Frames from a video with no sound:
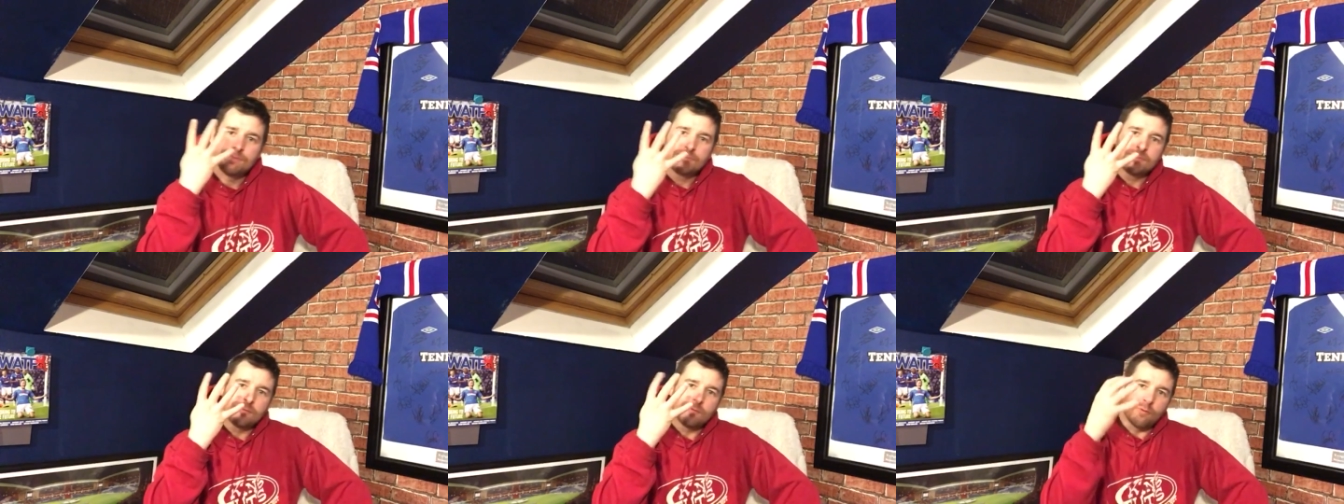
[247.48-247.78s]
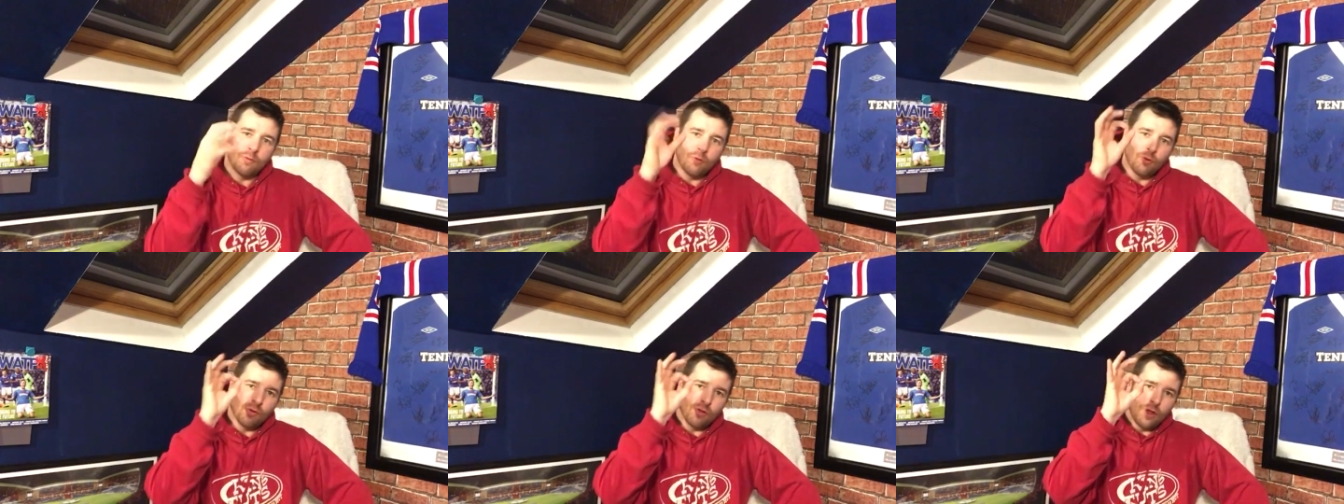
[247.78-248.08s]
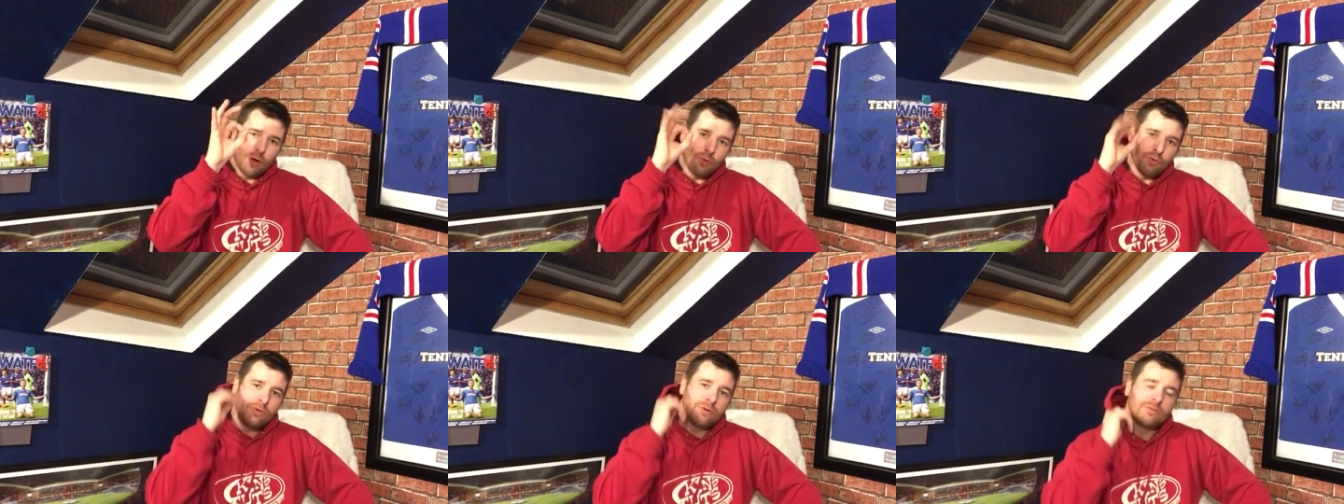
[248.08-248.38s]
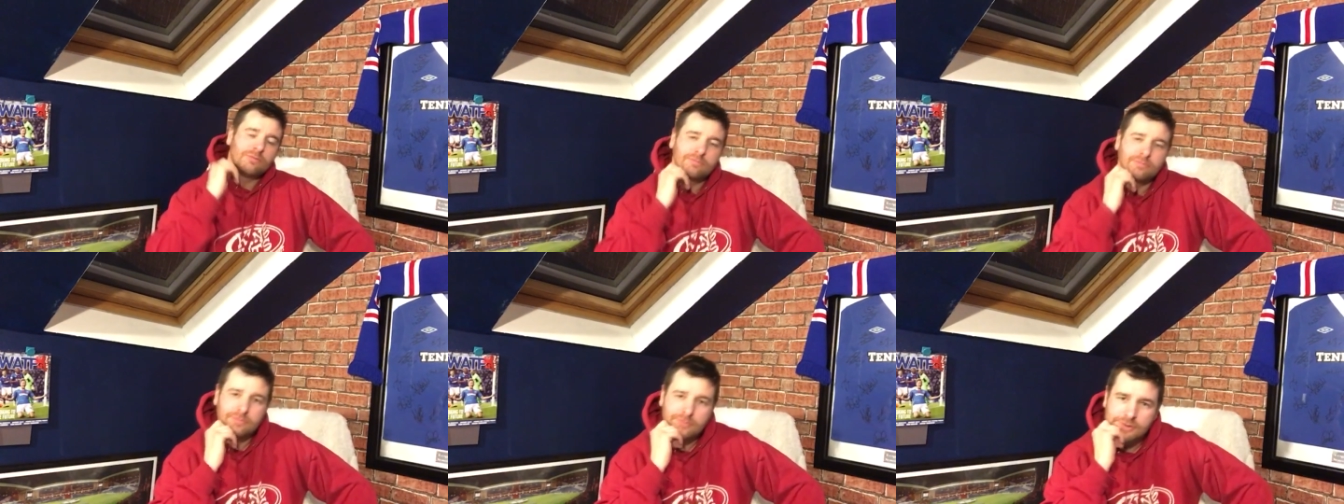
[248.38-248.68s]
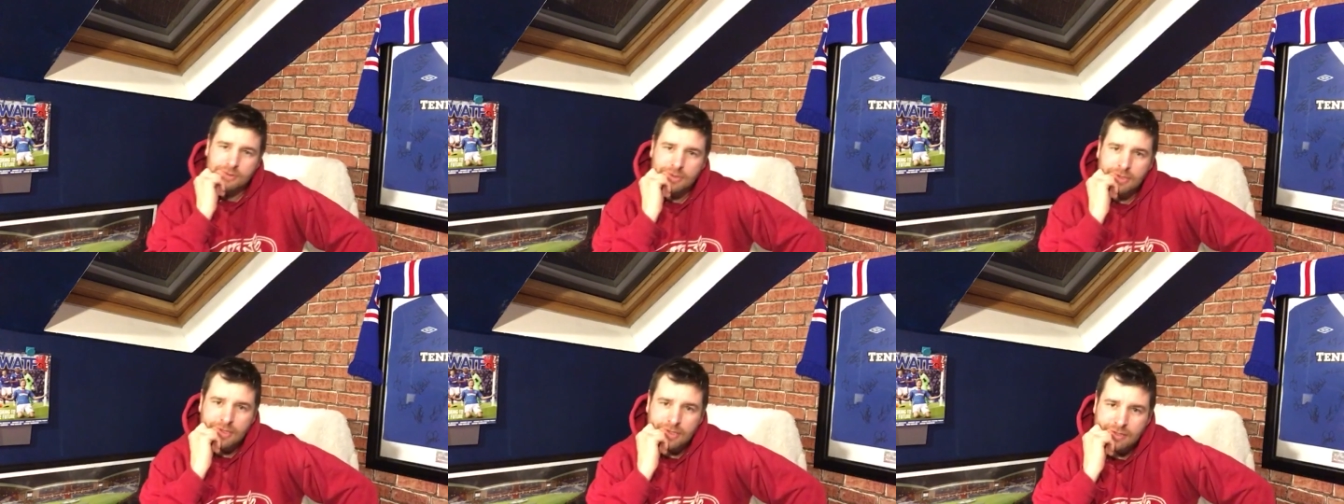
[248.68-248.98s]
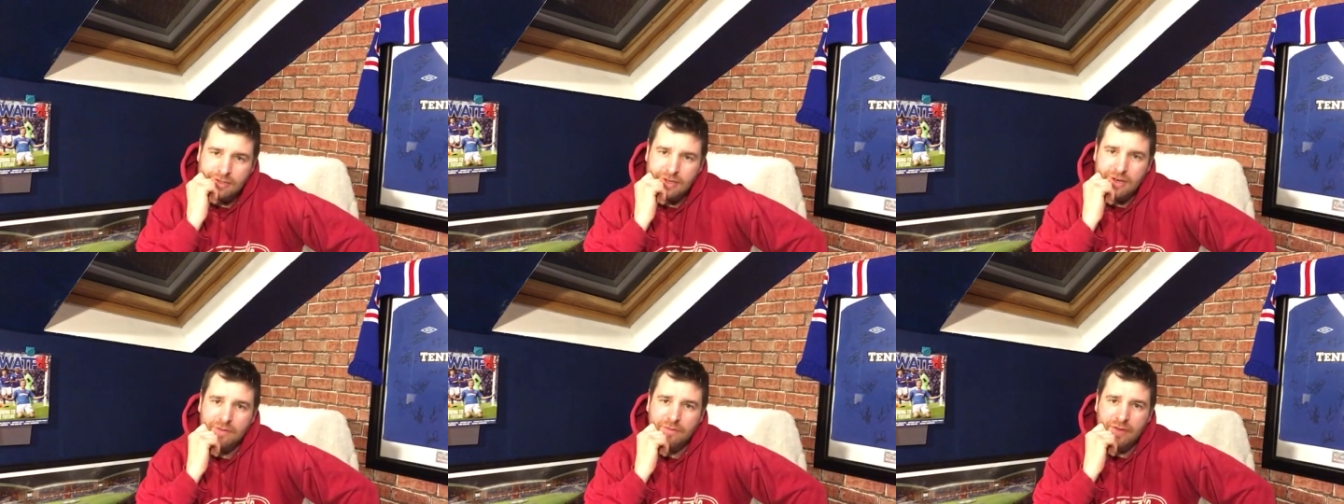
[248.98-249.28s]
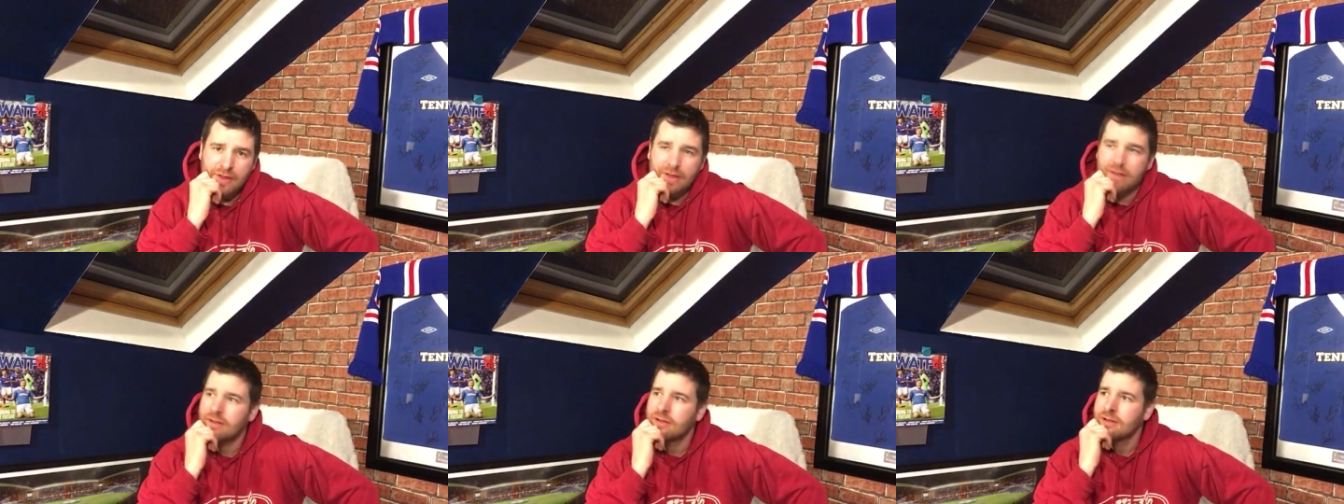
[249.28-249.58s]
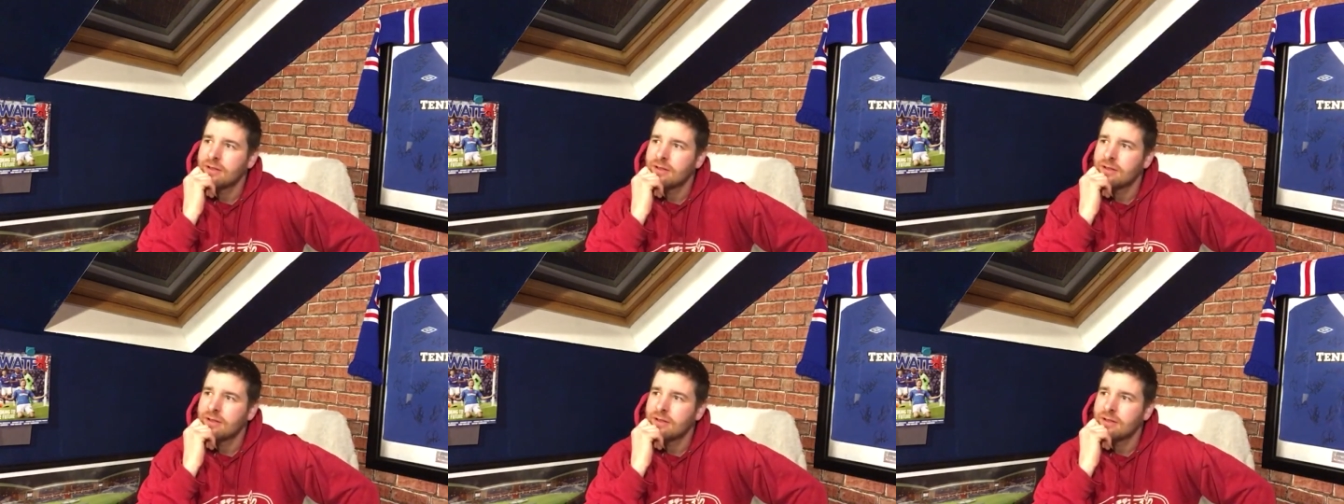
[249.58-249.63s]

four nil to the fit.